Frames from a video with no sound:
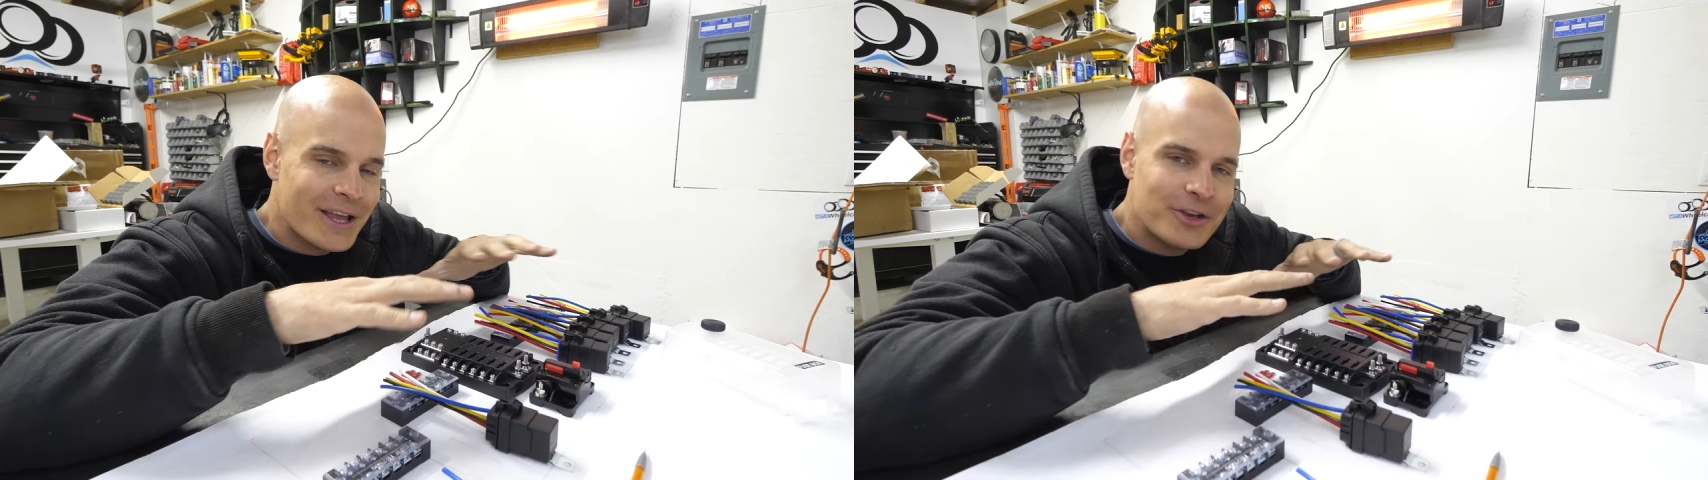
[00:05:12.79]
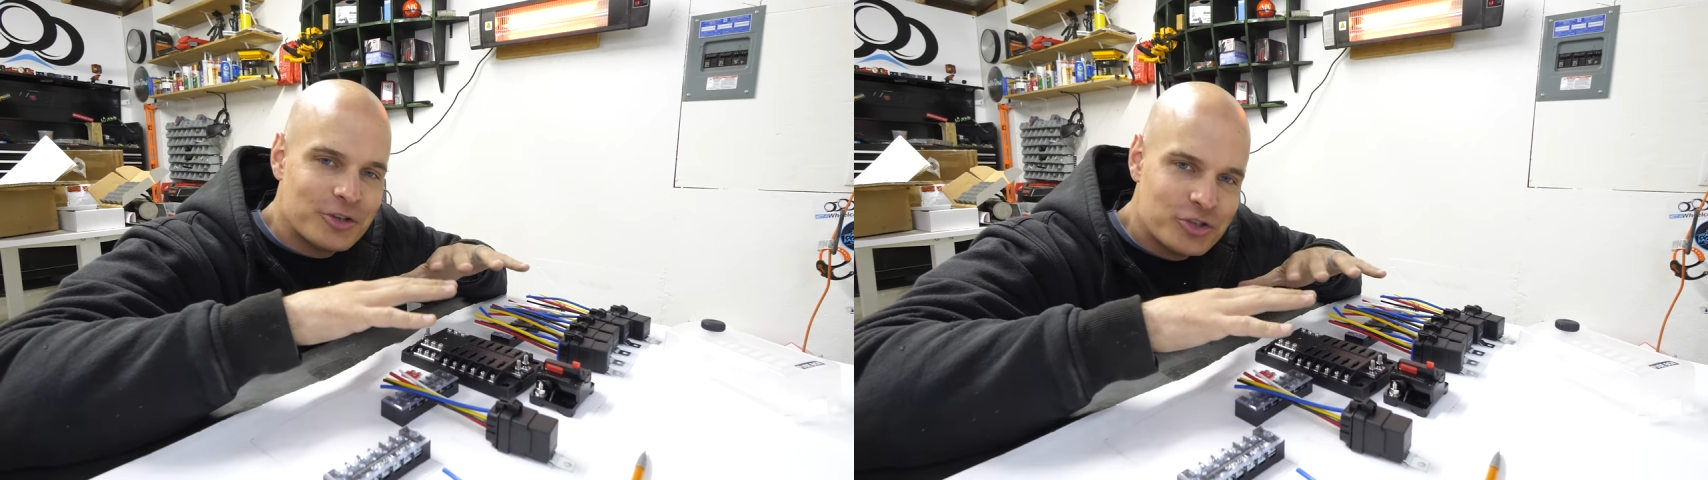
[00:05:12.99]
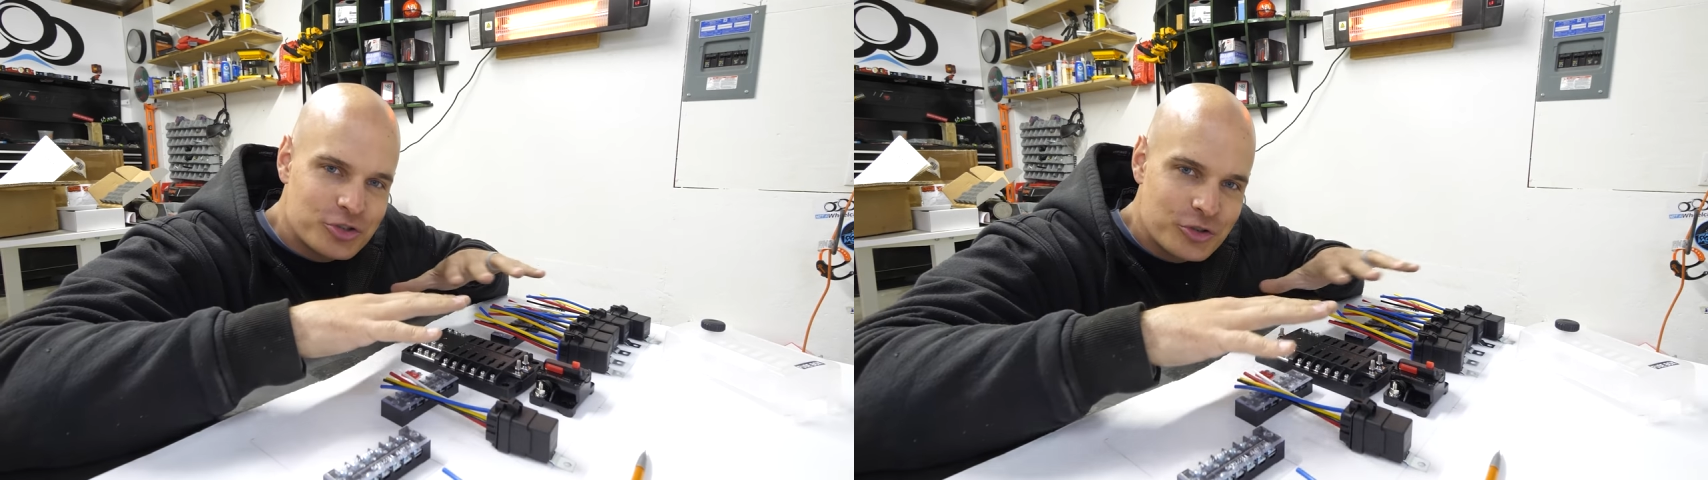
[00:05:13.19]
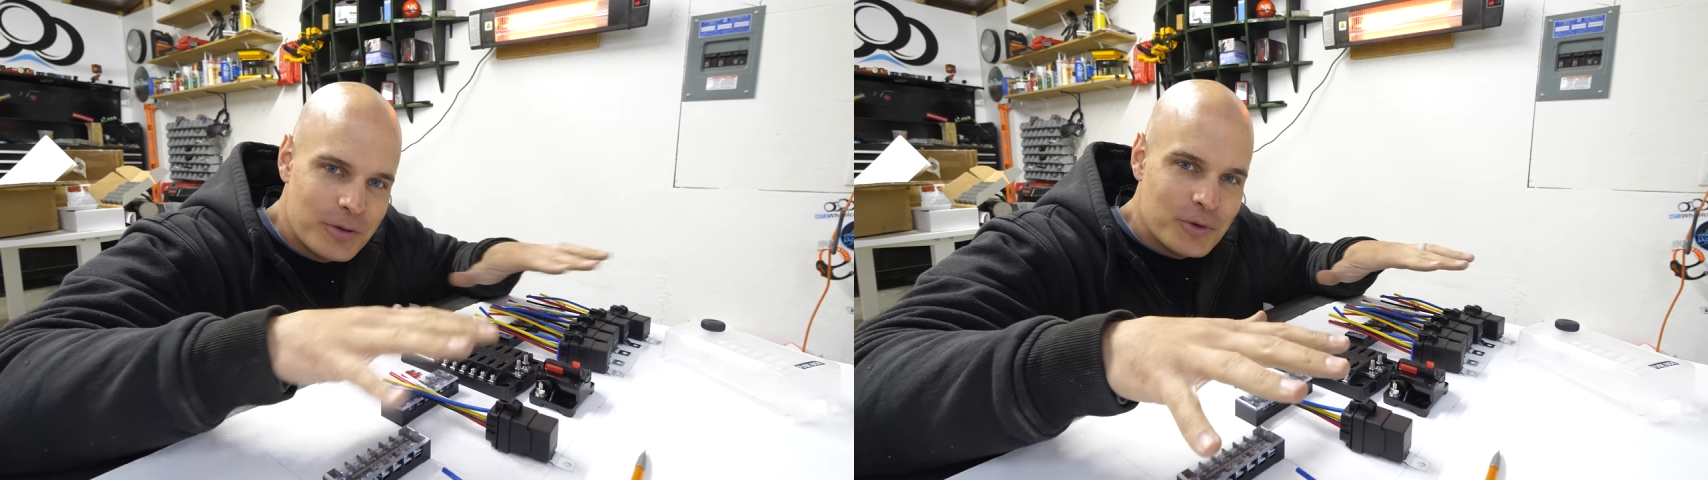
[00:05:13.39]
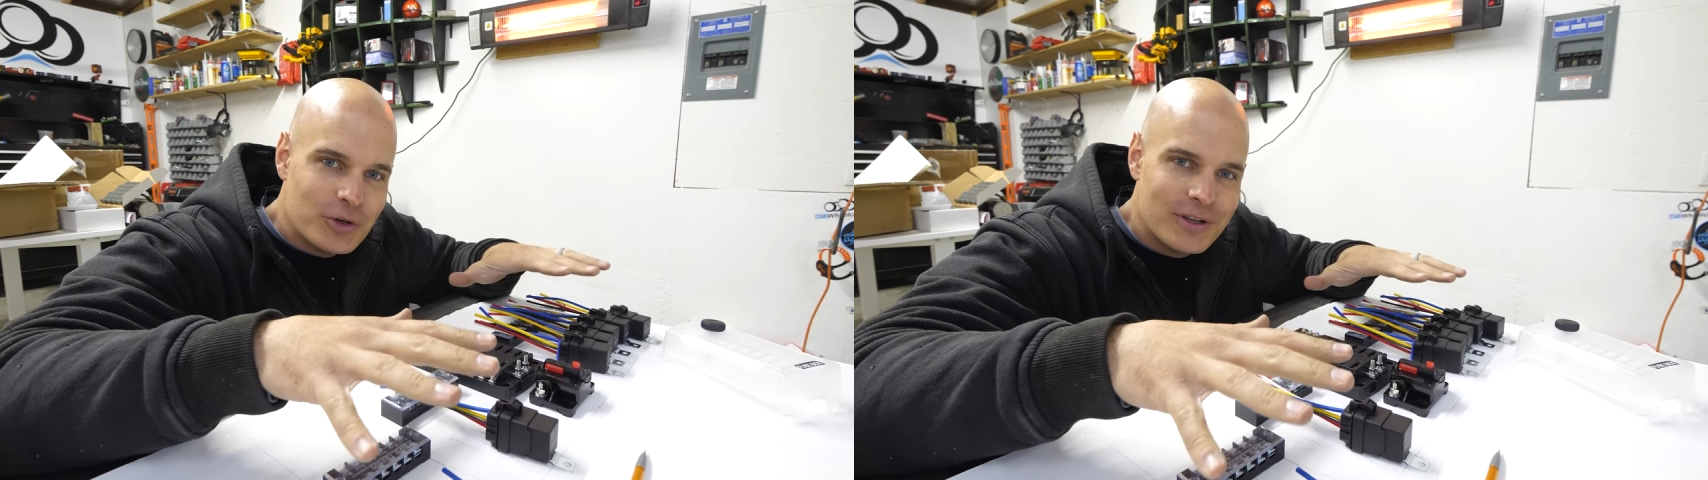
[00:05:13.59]
and
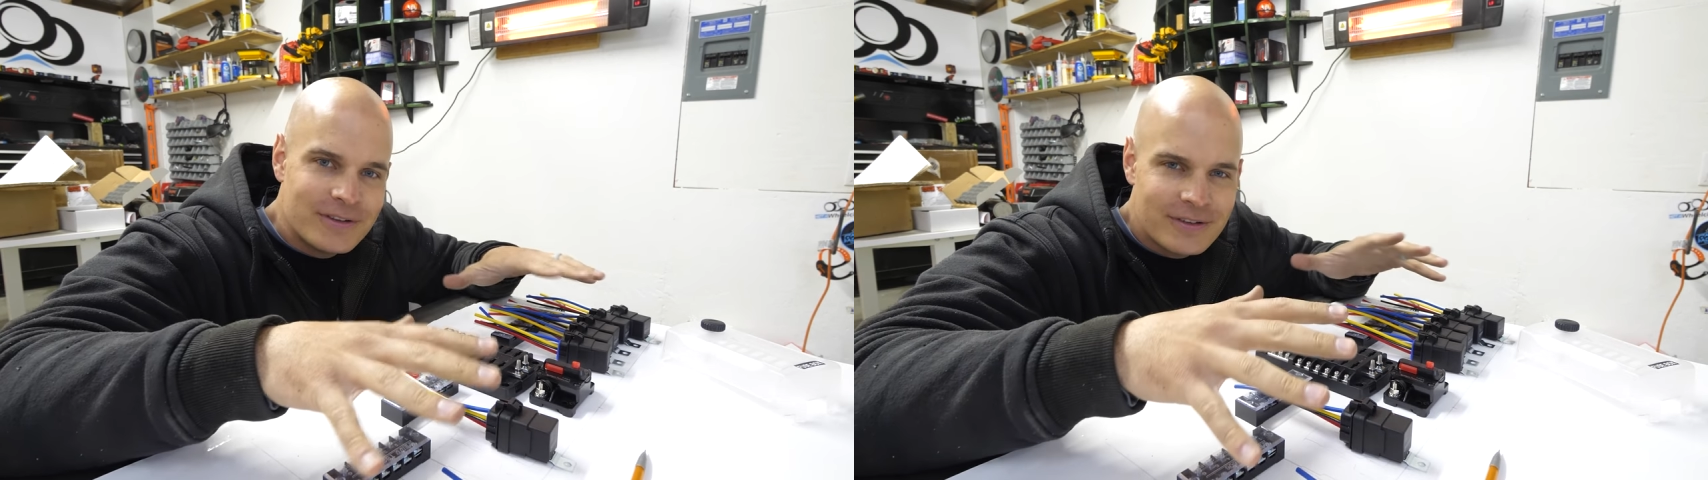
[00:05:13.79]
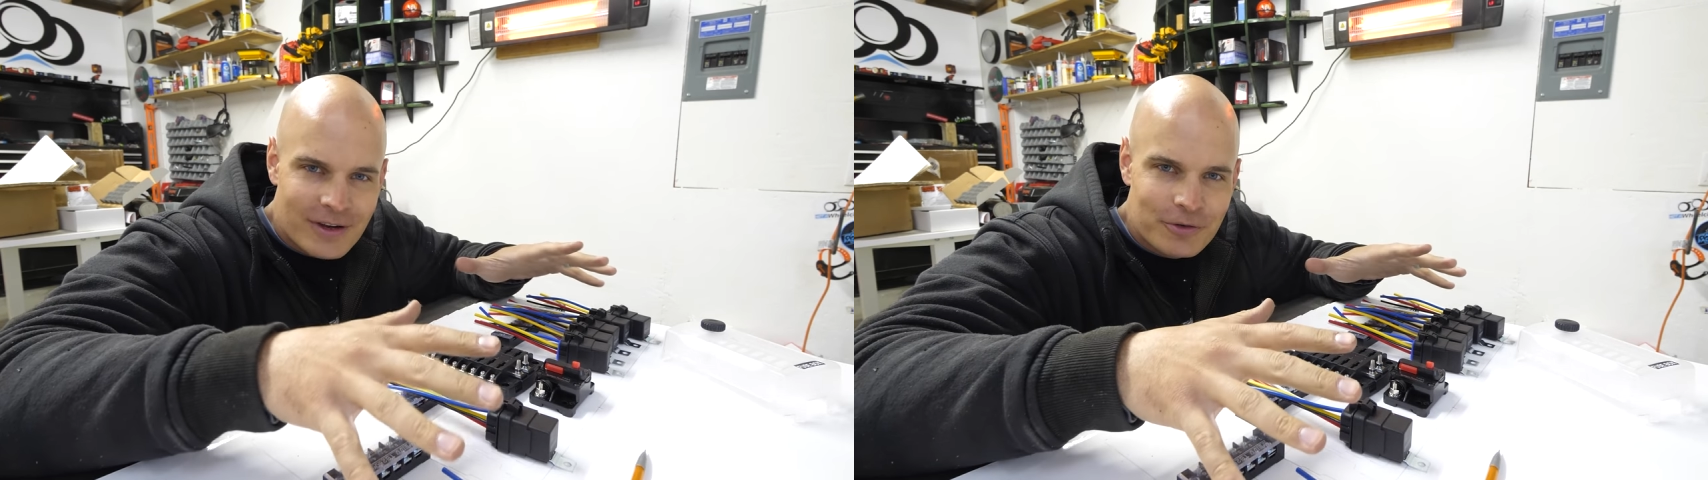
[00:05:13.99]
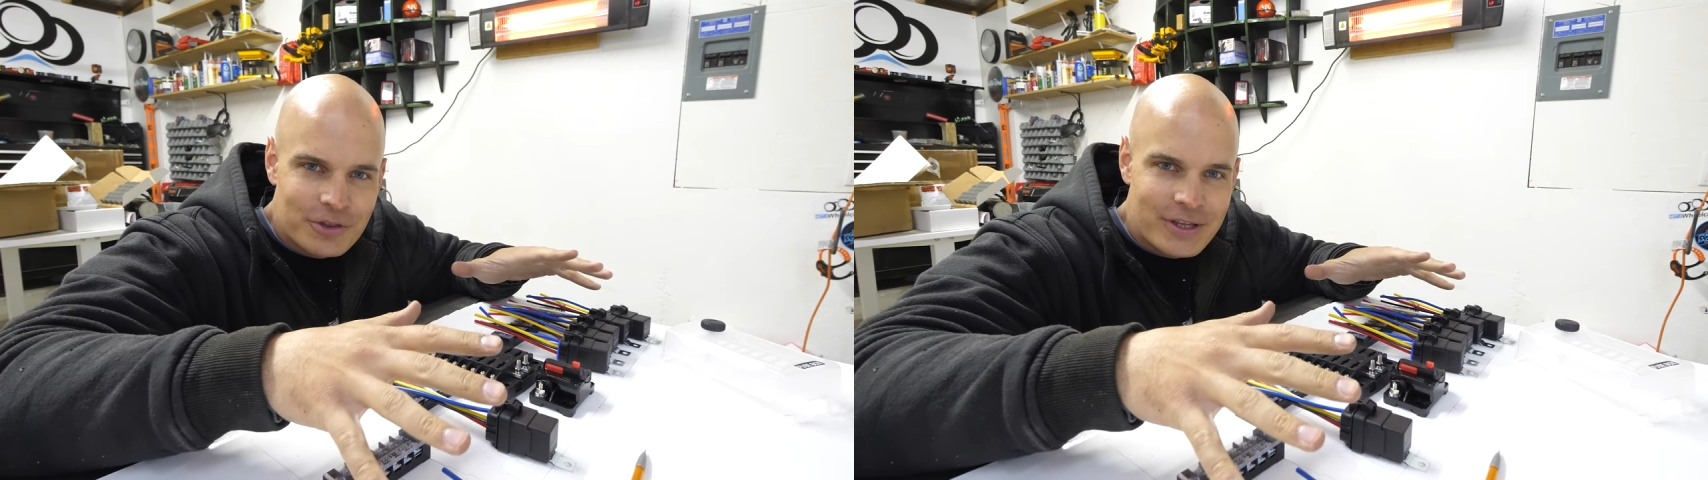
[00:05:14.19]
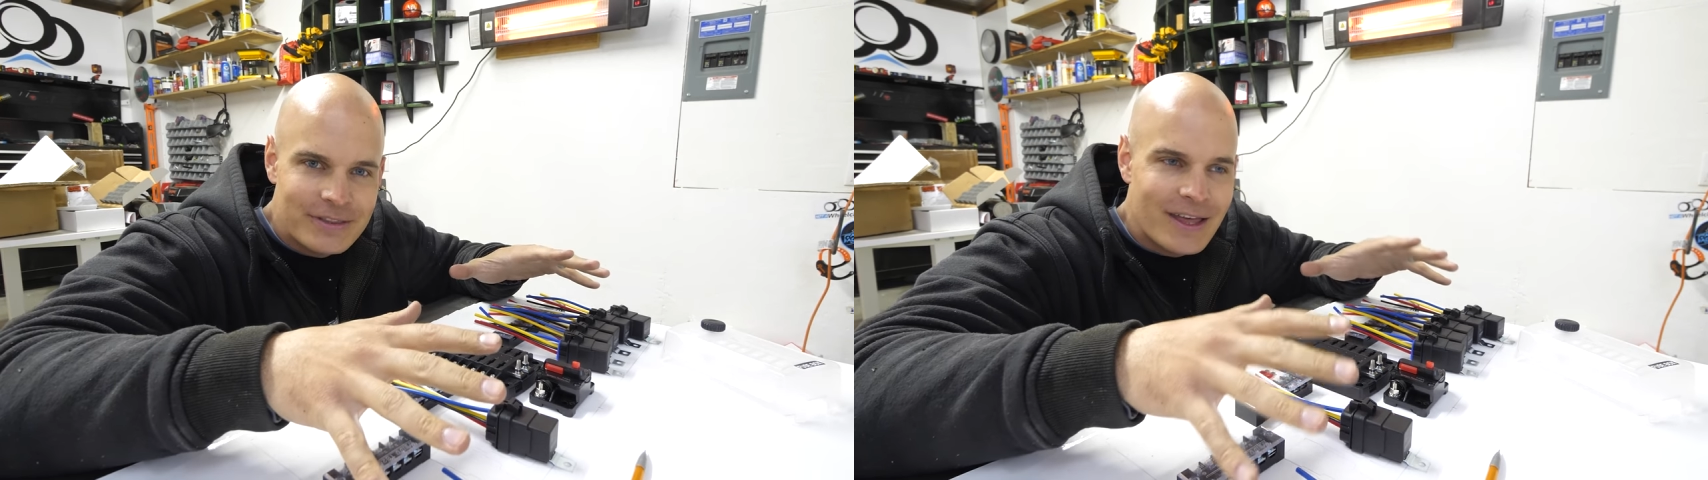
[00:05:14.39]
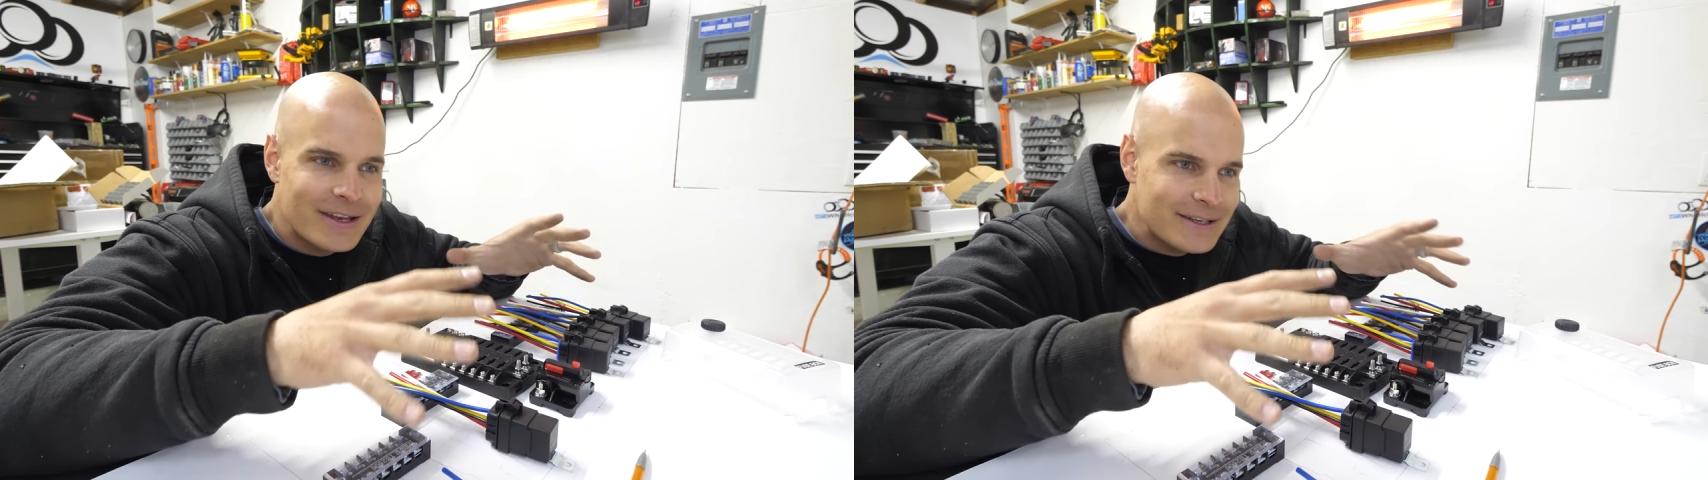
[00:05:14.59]
distribute it to
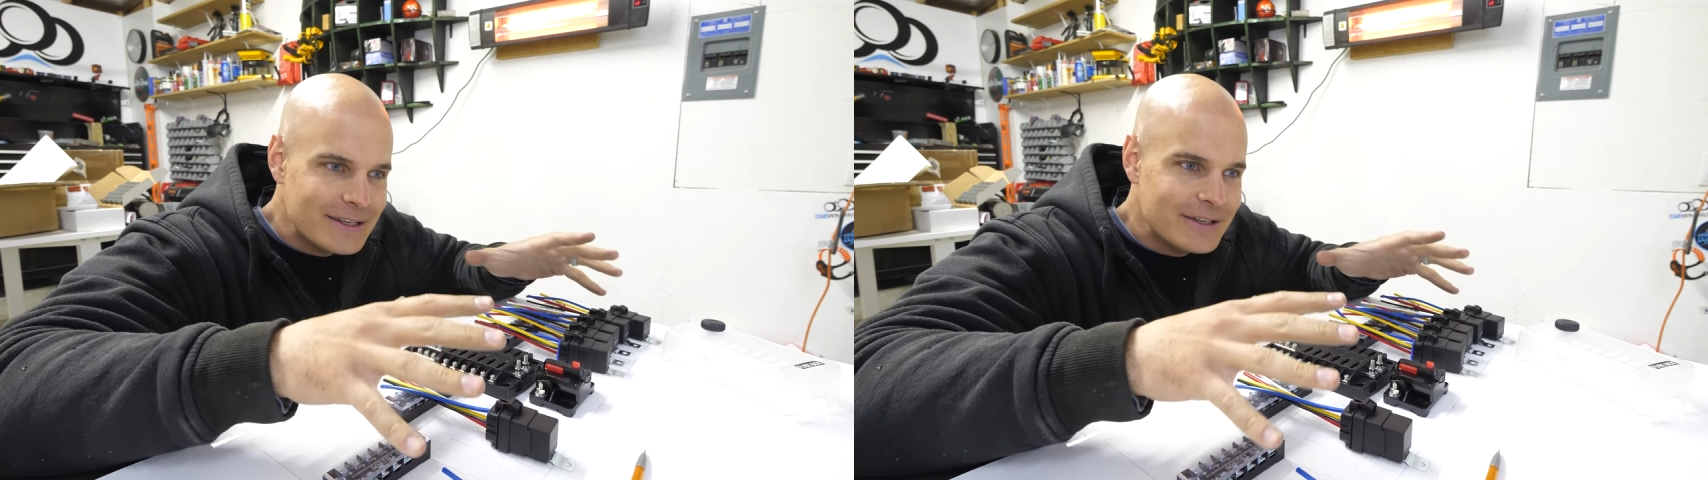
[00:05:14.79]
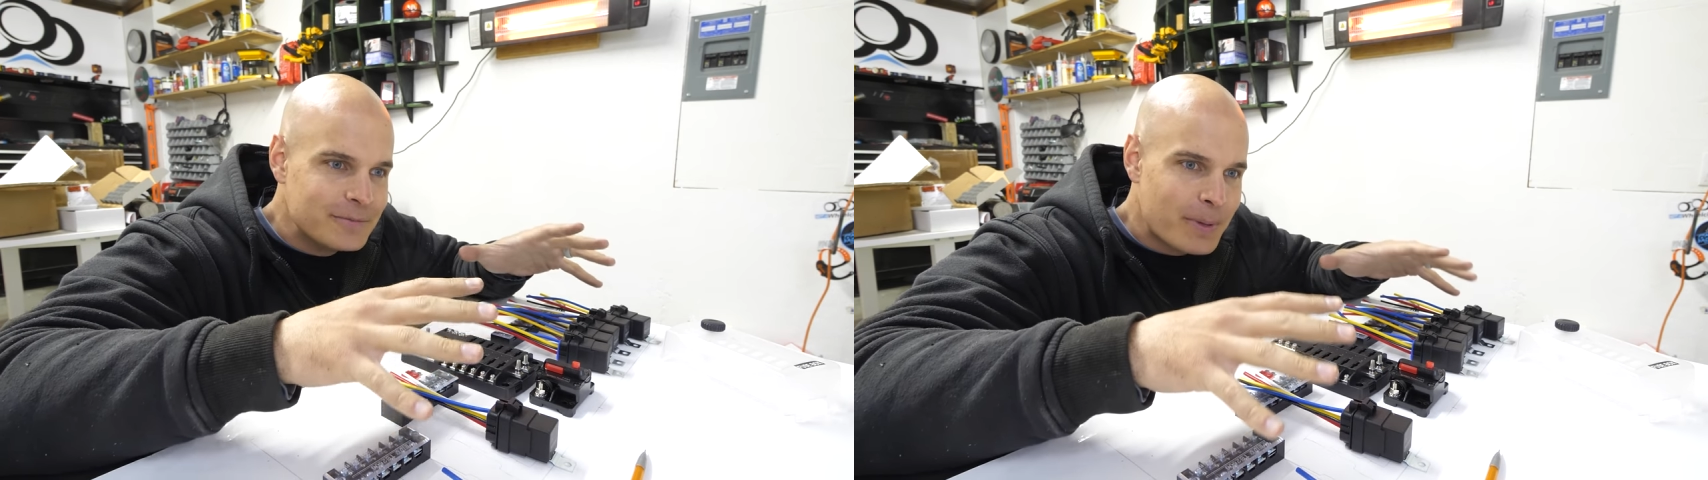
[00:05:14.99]
everything that needs